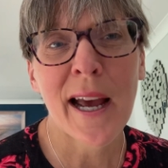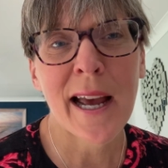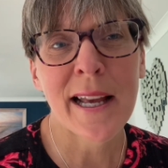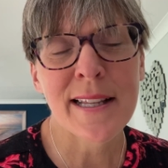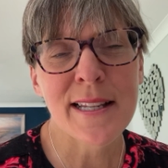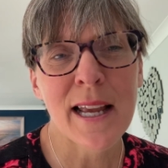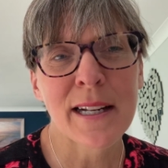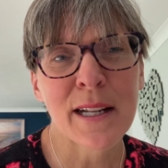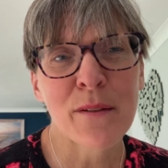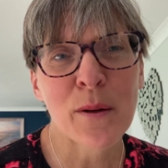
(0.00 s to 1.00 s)
and
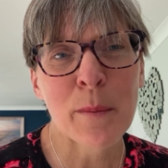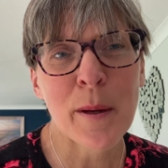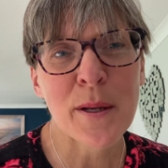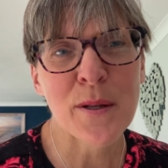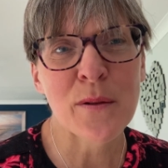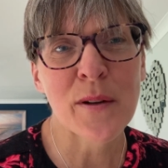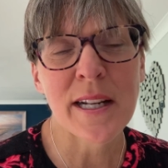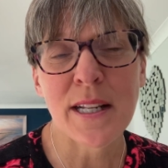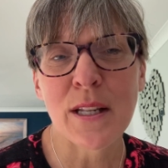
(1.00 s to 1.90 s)
and give you a personal reading.